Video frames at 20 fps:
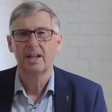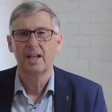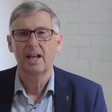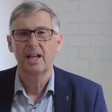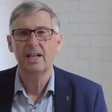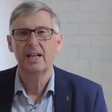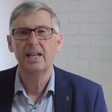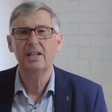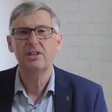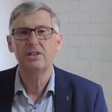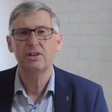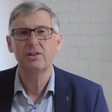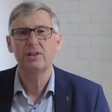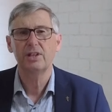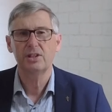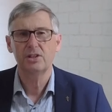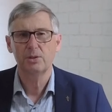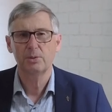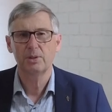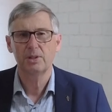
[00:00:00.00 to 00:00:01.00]
and enter
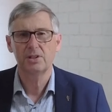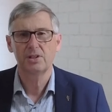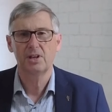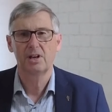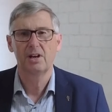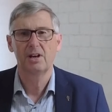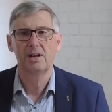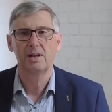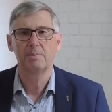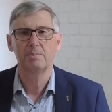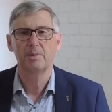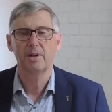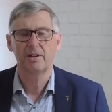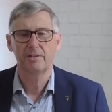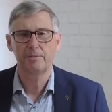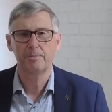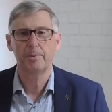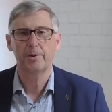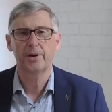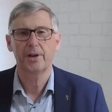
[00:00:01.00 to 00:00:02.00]
into a time
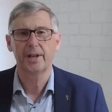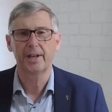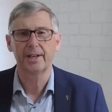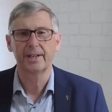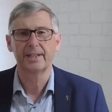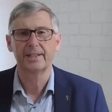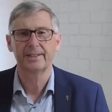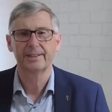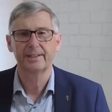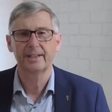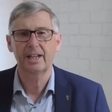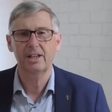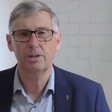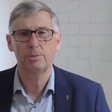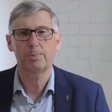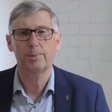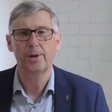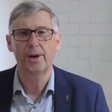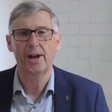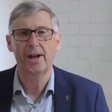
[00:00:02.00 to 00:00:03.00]
of prayer. Let's
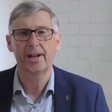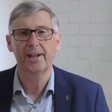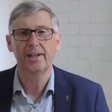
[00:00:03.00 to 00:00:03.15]
pray.